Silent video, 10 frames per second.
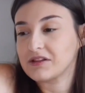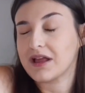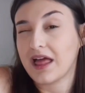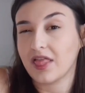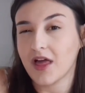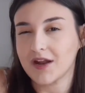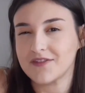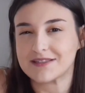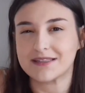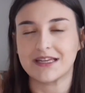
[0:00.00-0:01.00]
a lot of
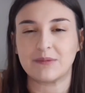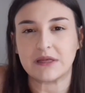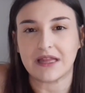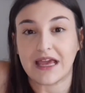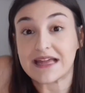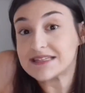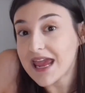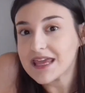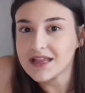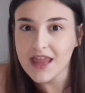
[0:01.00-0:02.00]
this is gonna be like a day
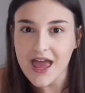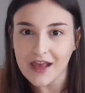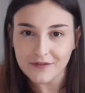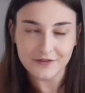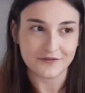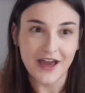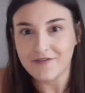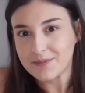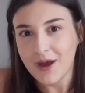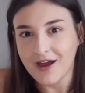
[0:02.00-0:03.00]
in the life of
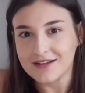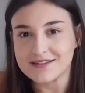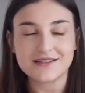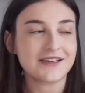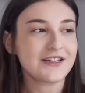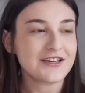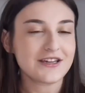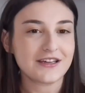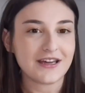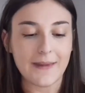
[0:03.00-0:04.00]
having POTS.
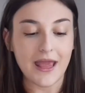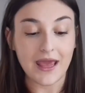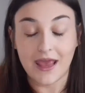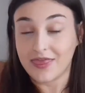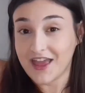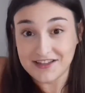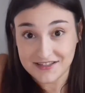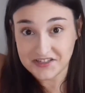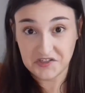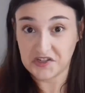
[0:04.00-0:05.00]
And
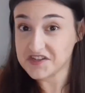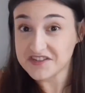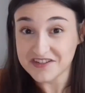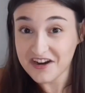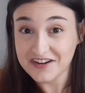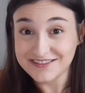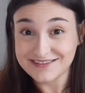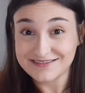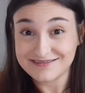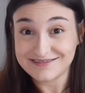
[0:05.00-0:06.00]
that's gonna start
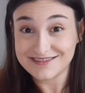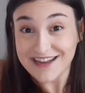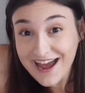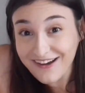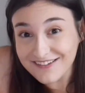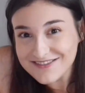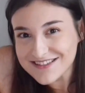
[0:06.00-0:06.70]
now.